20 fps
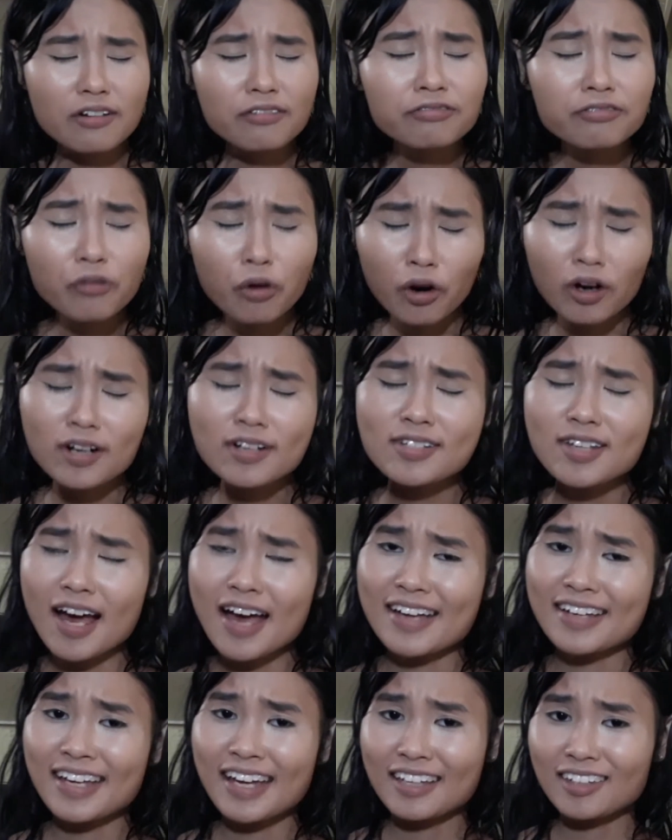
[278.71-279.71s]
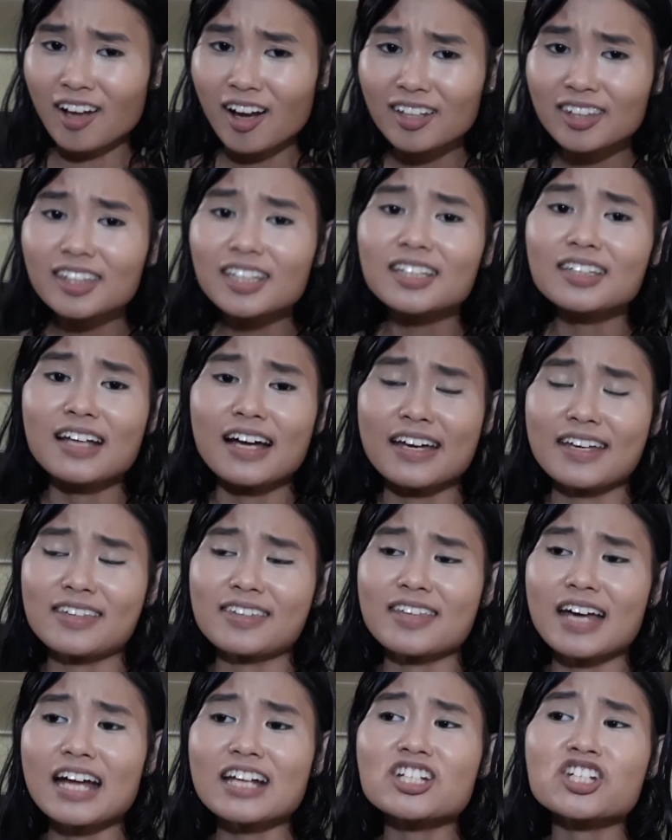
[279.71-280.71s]
Of course, I cannot deny
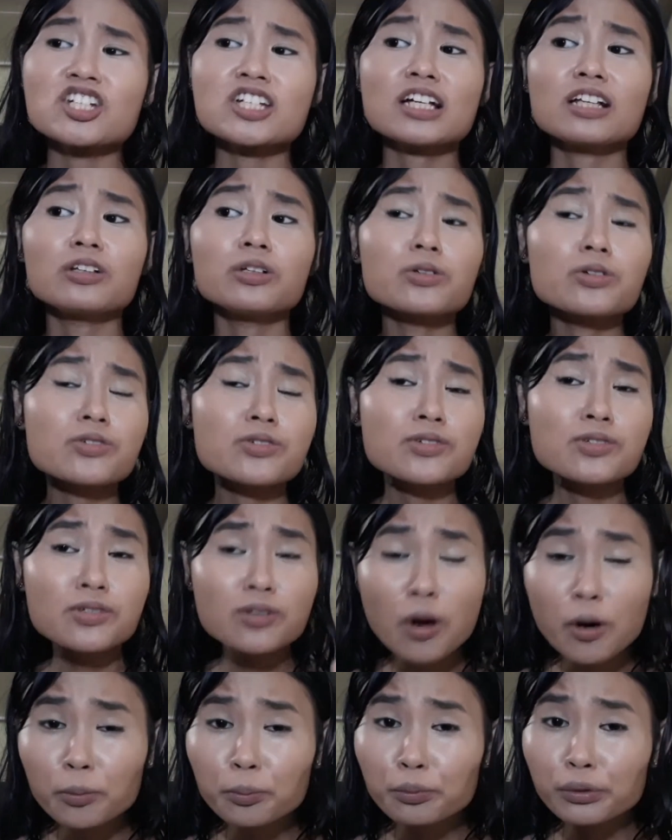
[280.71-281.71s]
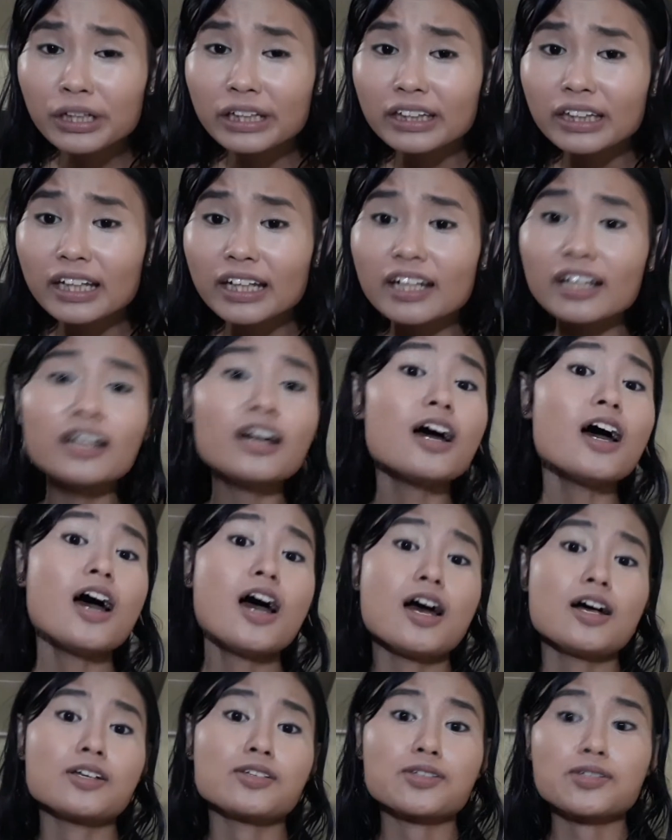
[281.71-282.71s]
that. She looks so pretty,
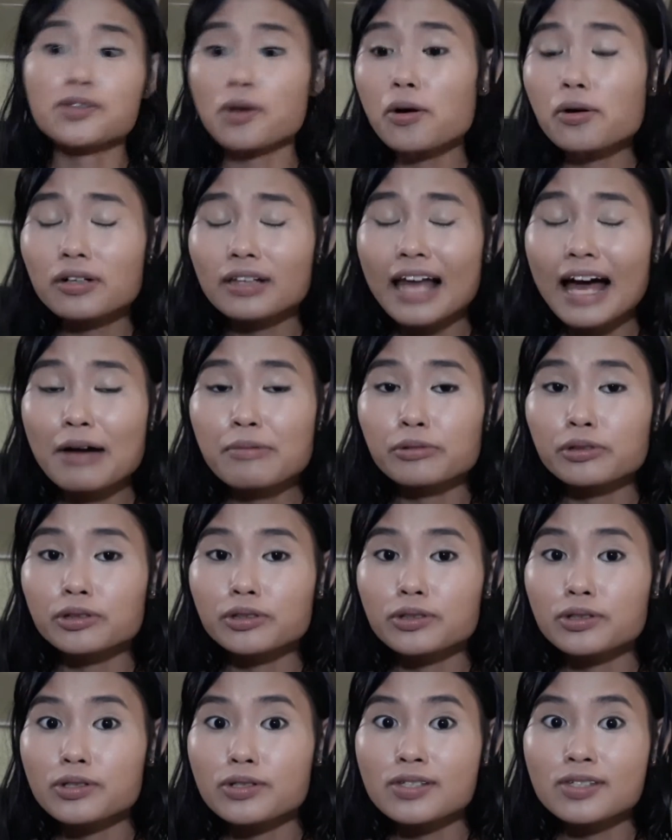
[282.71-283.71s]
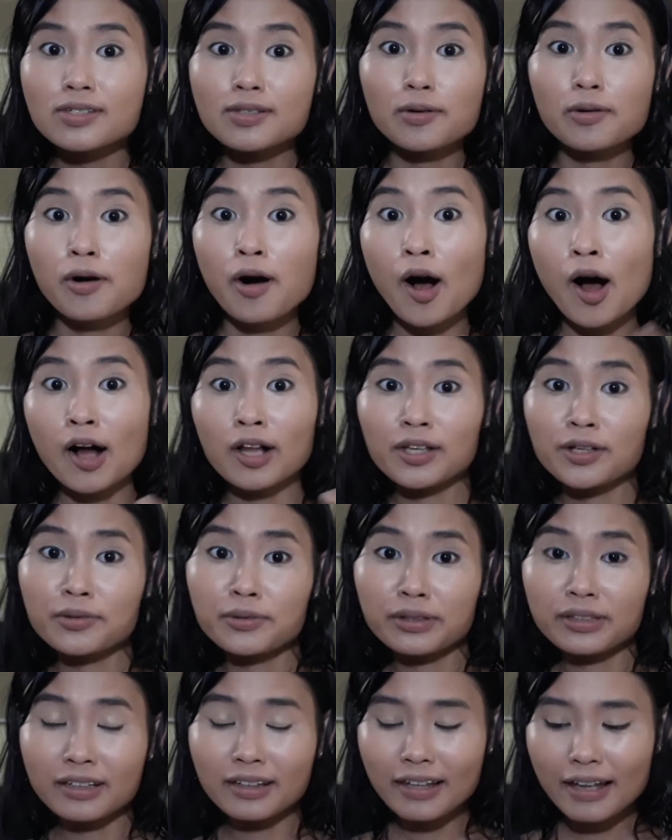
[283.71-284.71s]
so glamorous, so
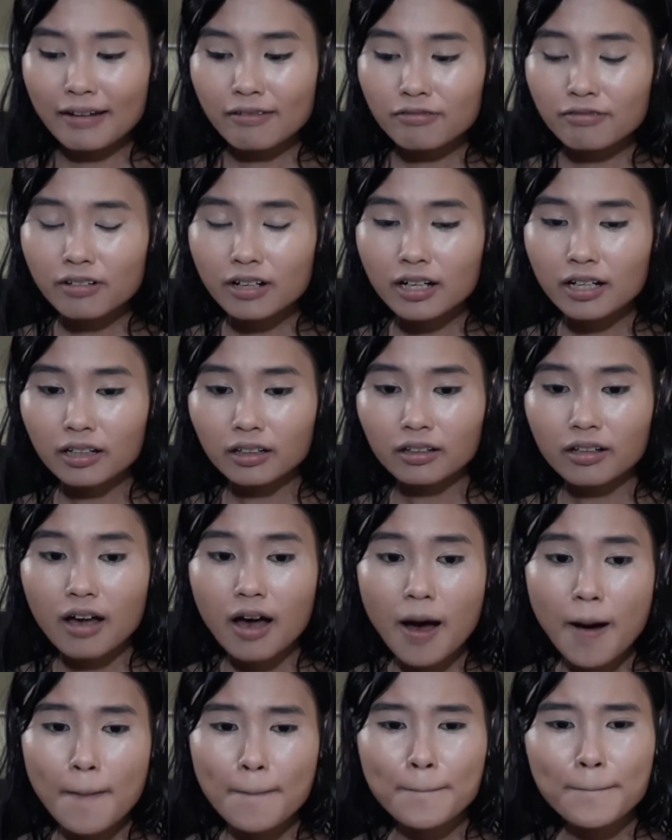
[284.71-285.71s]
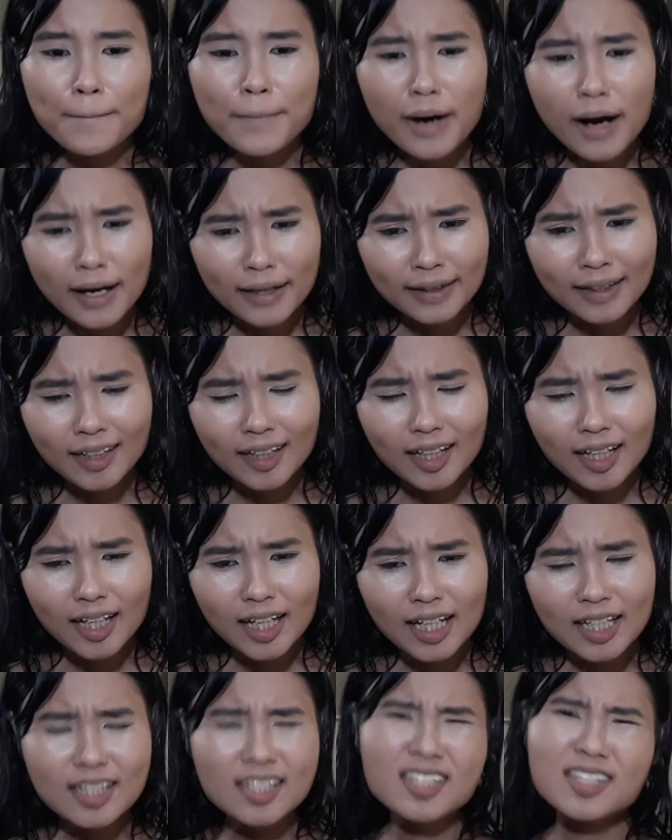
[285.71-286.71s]
Hollywood level, but
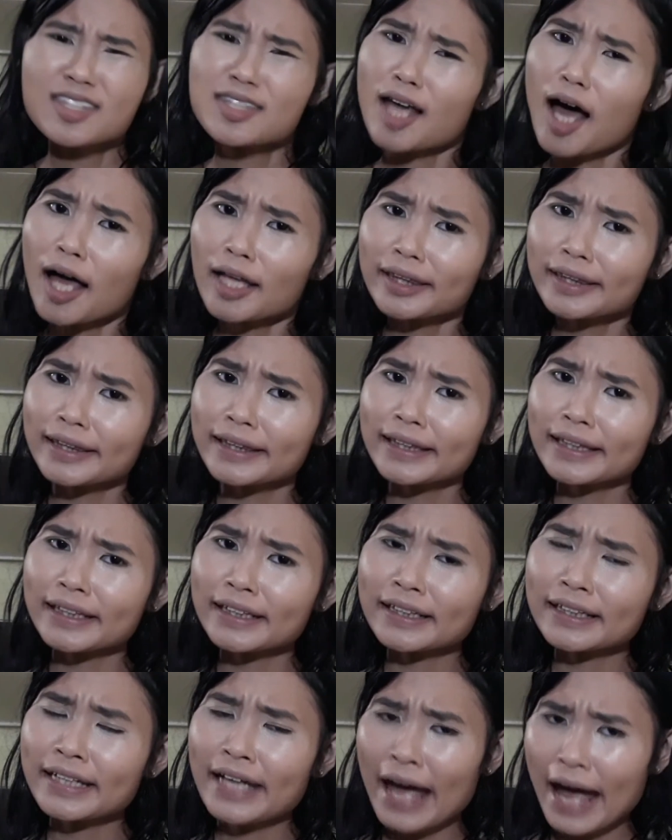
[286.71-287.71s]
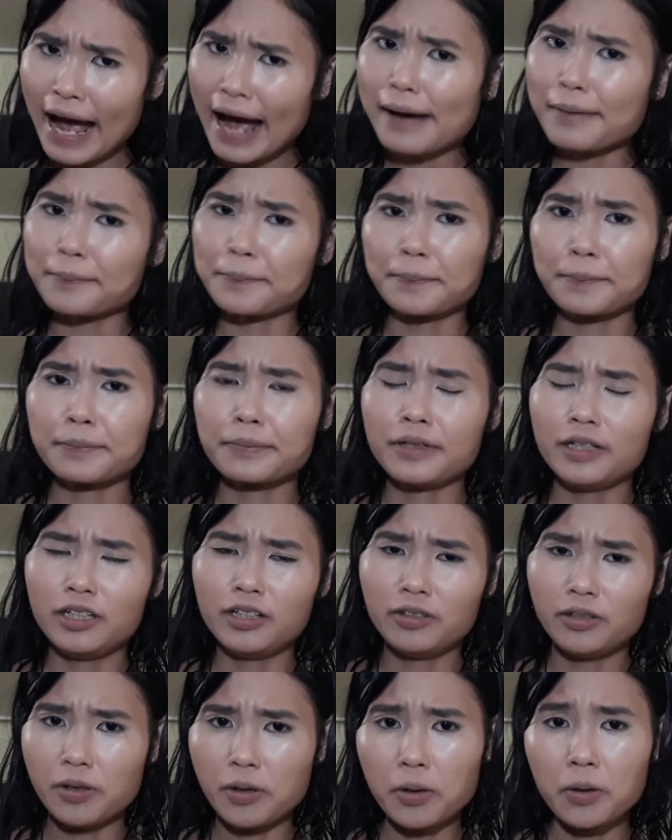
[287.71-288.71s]
it's not camp,
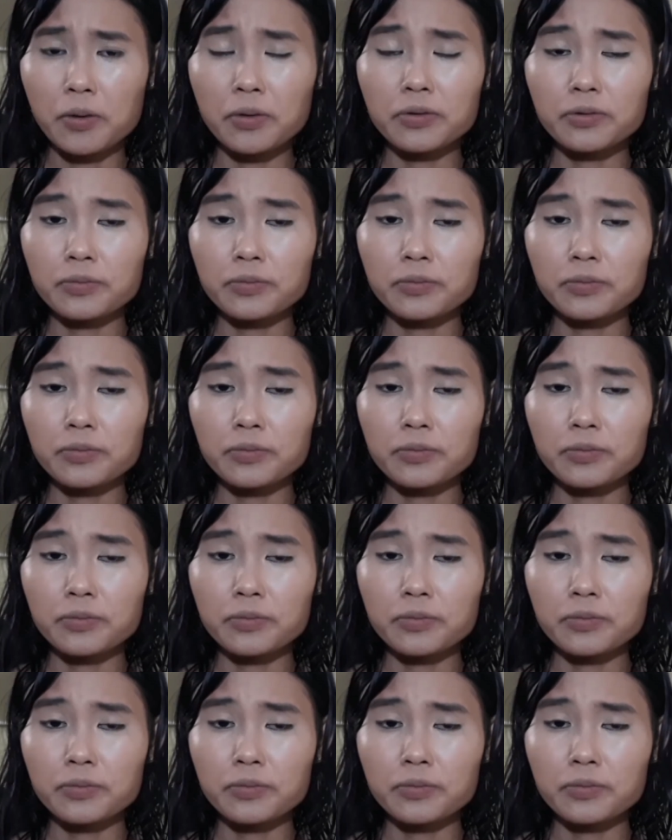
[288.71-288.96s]
you know.